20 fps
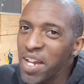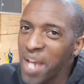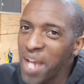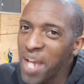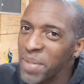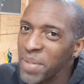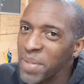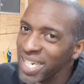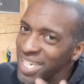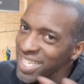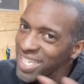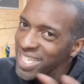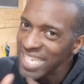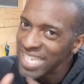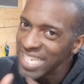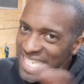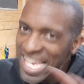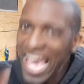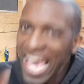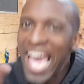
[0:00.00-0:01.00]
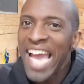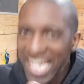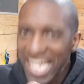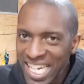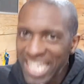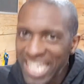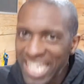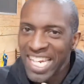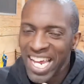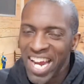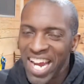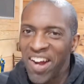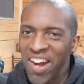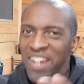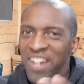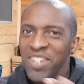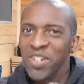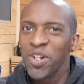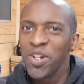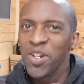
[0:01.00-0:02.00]
I mean, it's hanging in there.
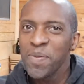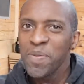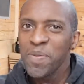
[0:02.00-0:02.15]
You know what I'm